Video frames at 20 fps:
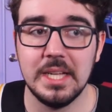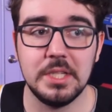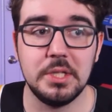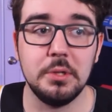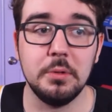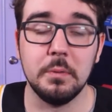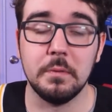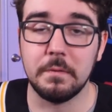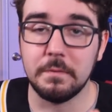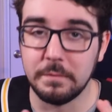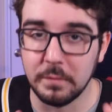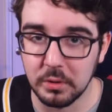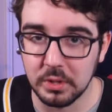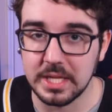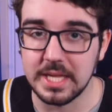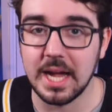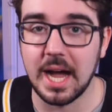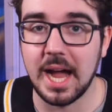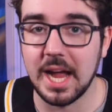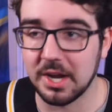to
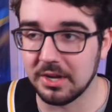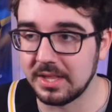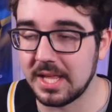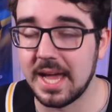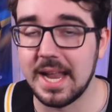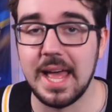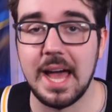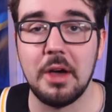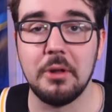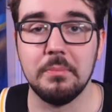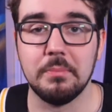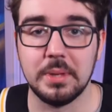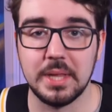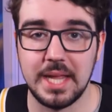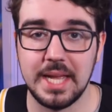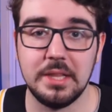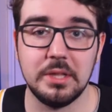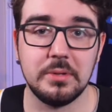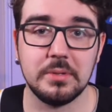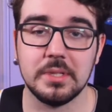fully iron that out and
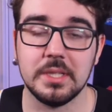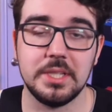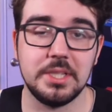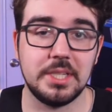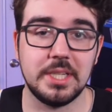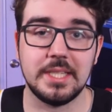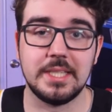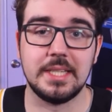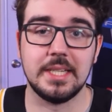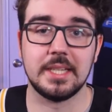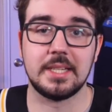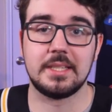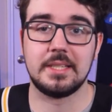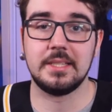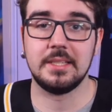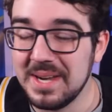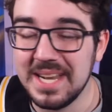plan those logistics.